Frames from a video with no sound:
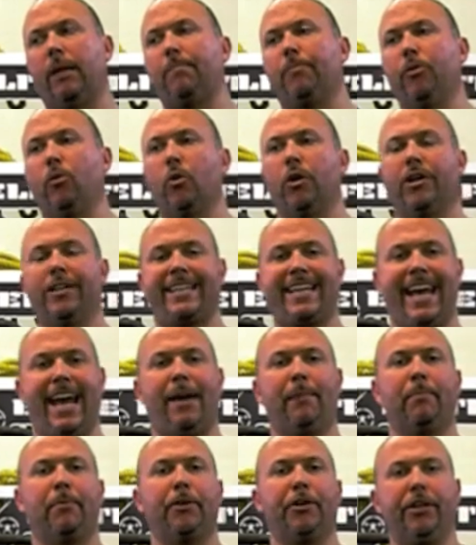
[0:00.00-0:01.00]
up the word
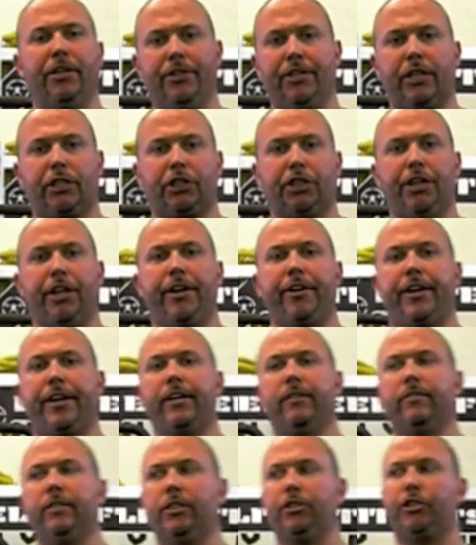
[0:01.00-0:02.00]
camber in a dictionary,
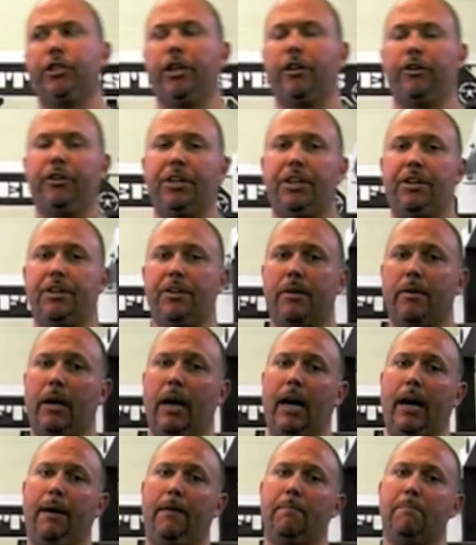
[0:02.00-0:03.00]
it generally
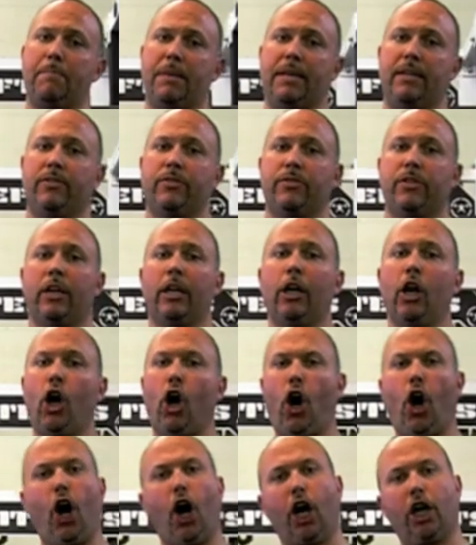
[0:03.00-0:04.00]
means
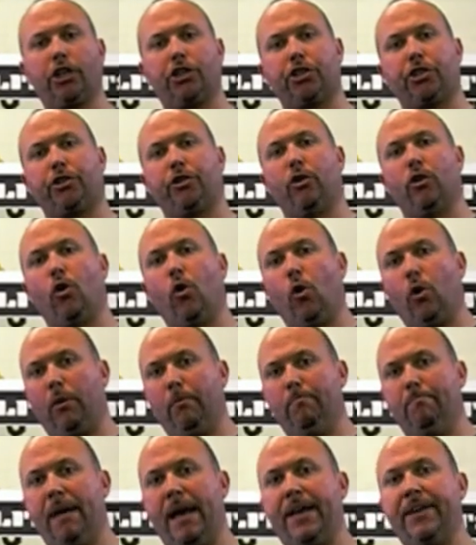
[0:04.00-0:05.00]
arched or
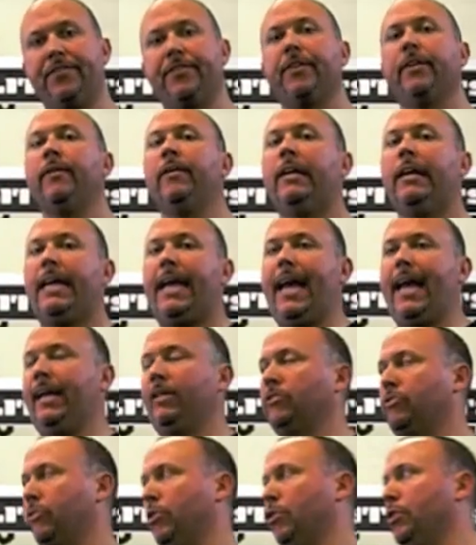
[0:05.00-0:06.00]
bent.
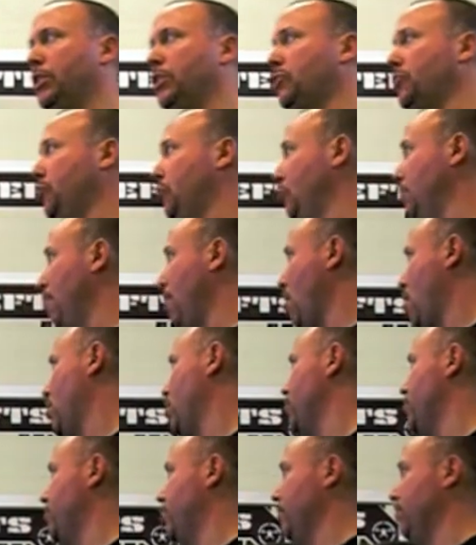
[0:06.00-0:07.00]
And so these 2
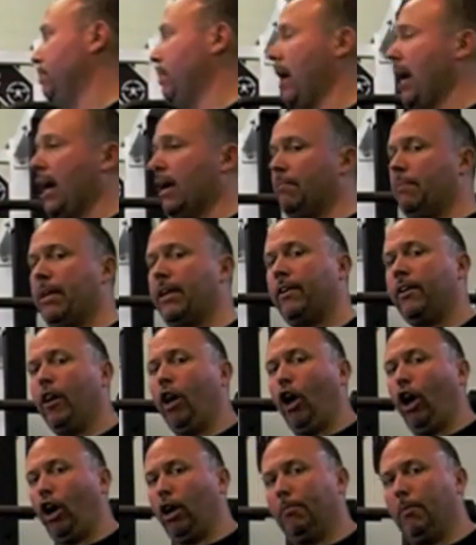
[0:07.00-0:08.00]
bars behind me
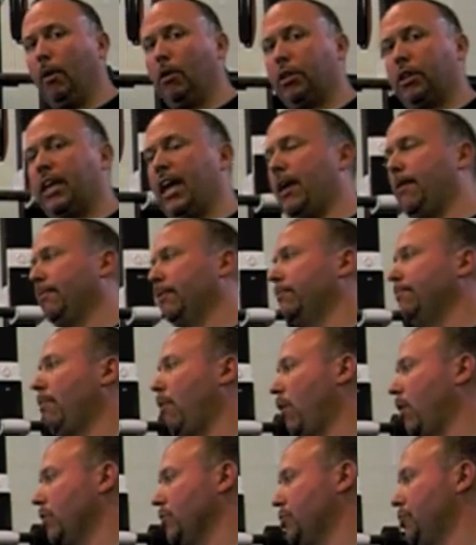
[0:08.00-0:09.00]
are both cambered
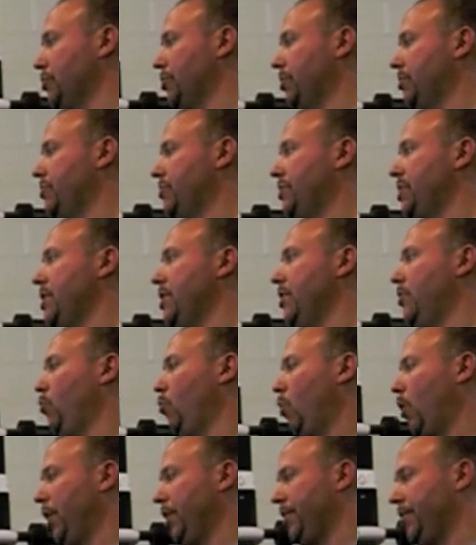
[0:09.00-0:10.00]
bars. You can see
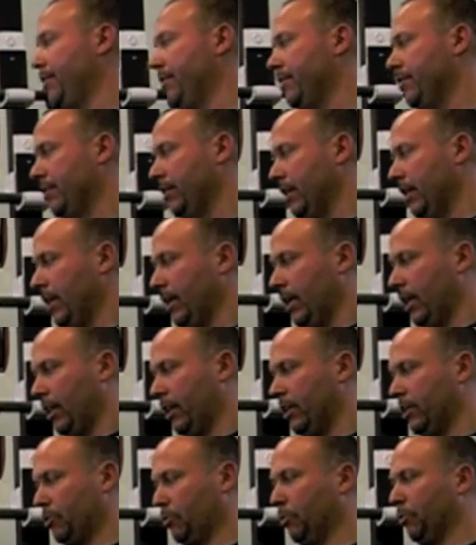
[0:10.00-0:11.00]
that
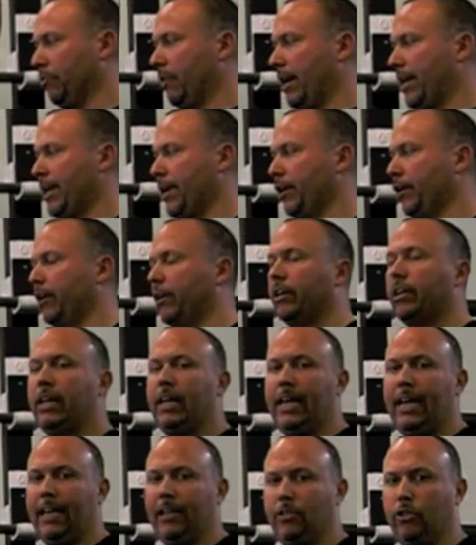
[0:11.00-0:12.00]
this one right
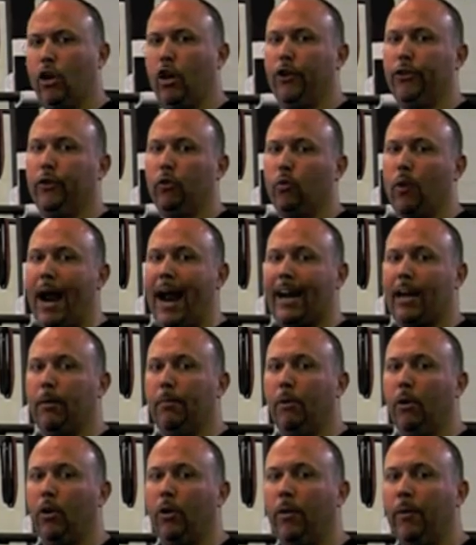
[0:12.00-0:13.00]
here is called the
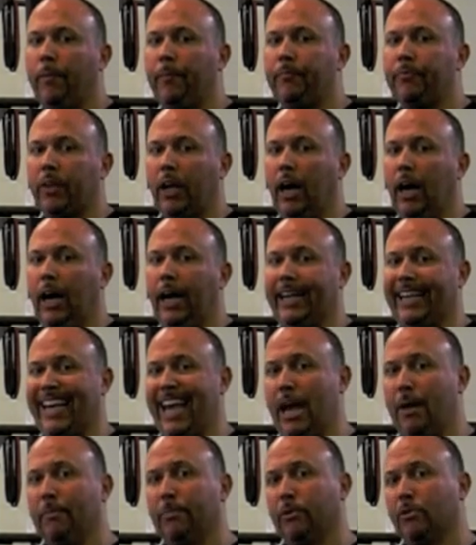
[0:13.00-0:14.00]
rackable
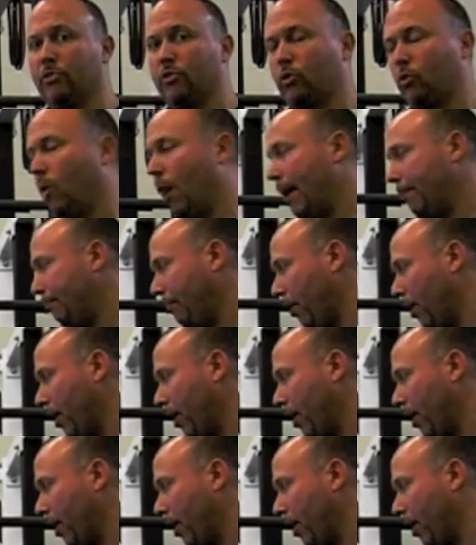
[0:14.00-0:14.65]
cambered squat